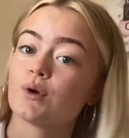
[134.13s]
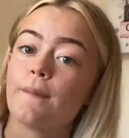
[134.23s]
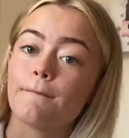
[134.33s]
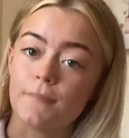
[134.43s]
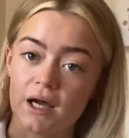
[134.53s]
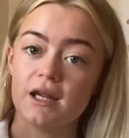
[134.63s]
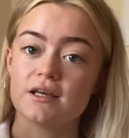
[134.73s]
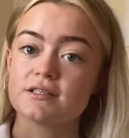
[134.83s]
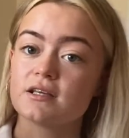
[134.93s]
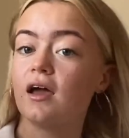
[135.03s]
mine
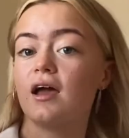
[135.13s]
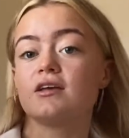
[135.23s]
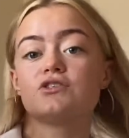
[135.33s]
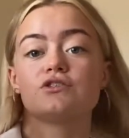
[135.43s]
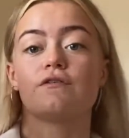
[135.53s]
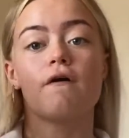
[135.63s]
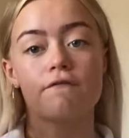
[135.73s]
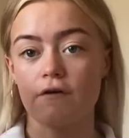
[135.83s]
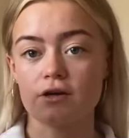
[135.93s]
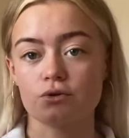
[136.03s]
is. It's just
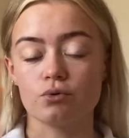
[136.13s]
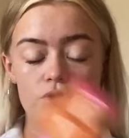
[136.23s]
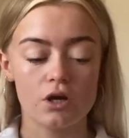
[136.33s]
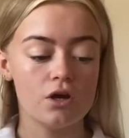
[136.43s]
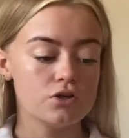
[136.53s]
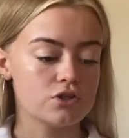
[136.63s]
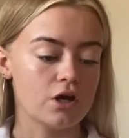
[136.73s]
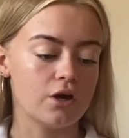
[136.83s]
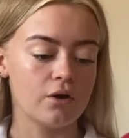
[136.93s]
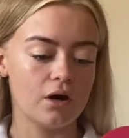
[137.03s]
frazzled.
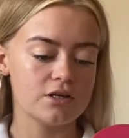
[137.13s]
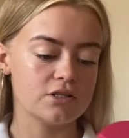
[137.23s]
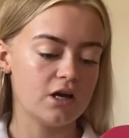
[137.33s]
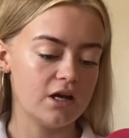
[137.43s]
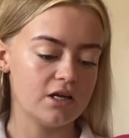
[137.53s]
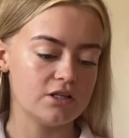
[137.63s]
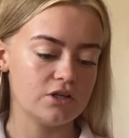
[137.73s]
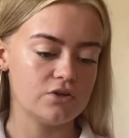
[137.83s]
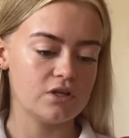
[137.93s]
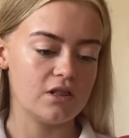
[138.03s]
So I started
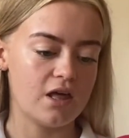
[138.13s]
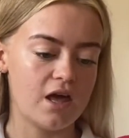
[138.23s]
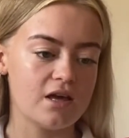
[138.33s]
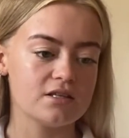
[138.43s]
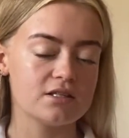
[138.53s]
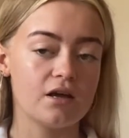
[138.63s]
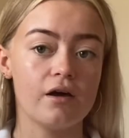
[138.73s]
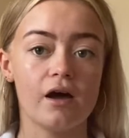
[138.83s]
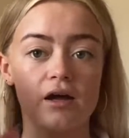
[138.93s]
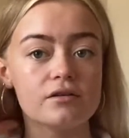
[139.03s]
using this,
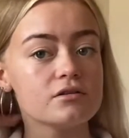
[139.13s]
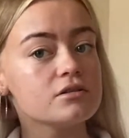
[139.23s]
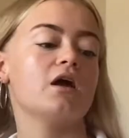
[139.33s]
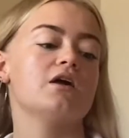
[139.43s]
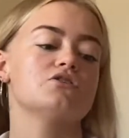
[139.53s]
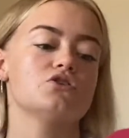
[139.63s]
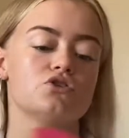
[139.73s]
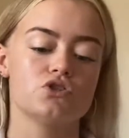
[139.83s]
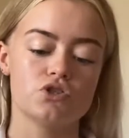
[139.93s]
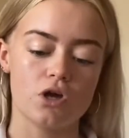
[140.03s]
and it's
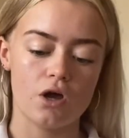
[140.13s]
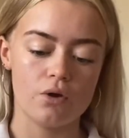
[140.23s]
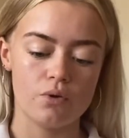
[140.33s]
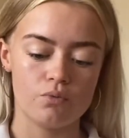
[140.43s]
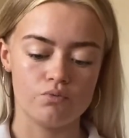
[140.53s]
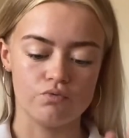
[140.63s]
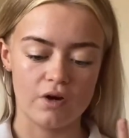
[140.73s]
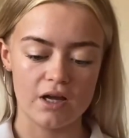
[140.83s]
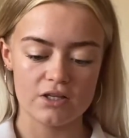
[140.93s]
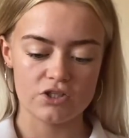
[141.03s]
just so
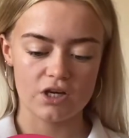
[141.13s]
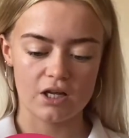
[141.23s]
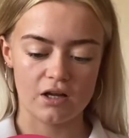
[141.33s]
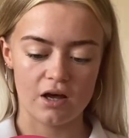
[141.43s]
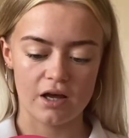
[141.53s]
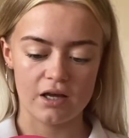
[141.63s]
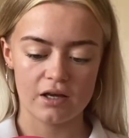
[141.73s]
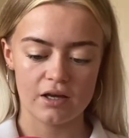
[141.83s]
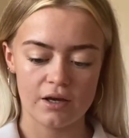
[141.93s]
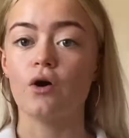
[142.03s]
rich in
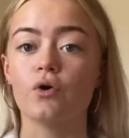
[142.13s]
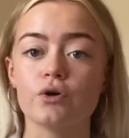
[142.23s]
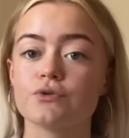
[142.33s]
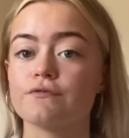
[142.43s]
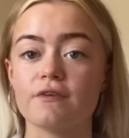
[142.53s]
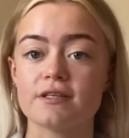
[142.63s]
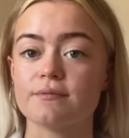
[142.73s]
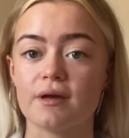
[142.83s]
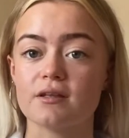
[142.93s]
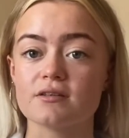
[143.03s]
like oils and
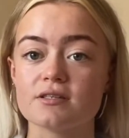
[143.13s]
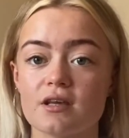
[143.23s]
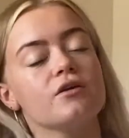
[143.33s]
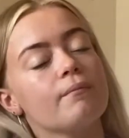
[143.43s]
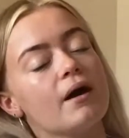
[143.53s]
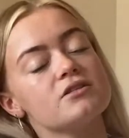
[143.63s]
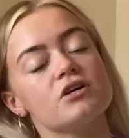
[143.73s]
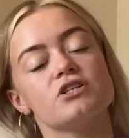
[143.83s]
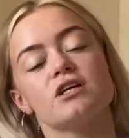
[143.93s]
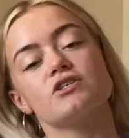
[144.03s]
vitamins. You massage
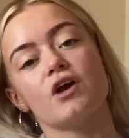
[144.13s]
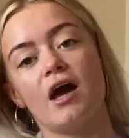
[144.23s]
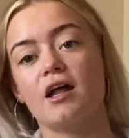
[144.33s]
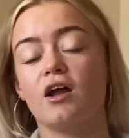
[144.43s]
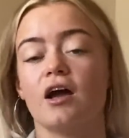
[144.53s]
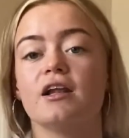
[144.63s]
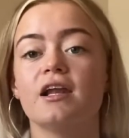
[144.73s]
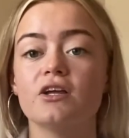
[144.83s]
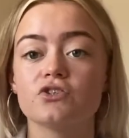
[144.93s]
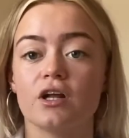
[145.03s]
it into your hair. Like
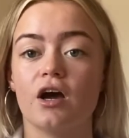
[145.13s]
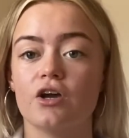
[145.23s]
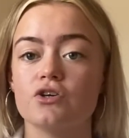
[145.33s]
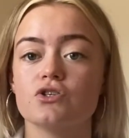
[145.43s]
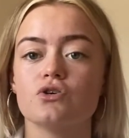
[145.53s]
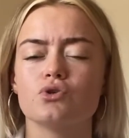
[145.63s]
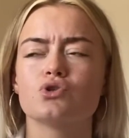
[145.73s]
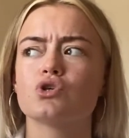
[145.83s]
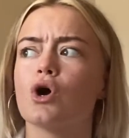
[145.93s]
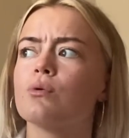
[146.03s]
I used to use
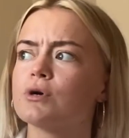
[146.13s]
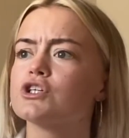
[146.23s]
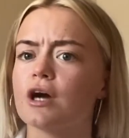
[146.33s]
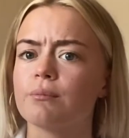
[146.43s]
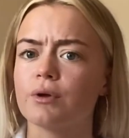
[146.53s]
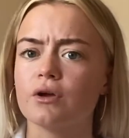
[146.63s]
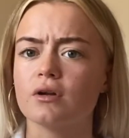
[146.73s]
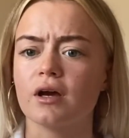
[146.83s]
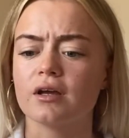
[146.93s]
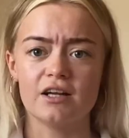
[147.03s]
so much shampoo.
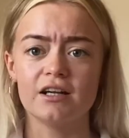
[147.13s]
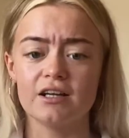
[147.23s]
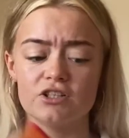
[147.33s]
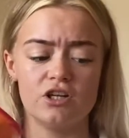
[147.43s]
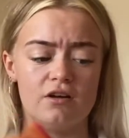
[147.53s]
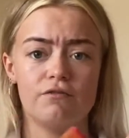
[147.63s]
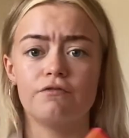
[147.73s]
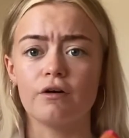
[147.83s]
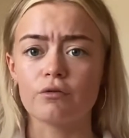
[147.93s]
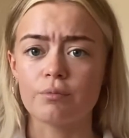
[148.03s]
Like I'd literally like
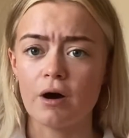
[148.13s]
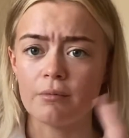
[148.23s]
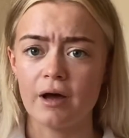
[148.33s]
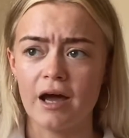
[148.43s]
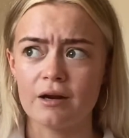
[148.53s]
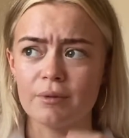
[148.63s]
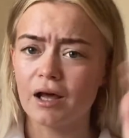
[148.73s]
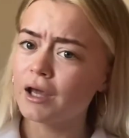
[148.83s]
fill the palm of my hand and be like,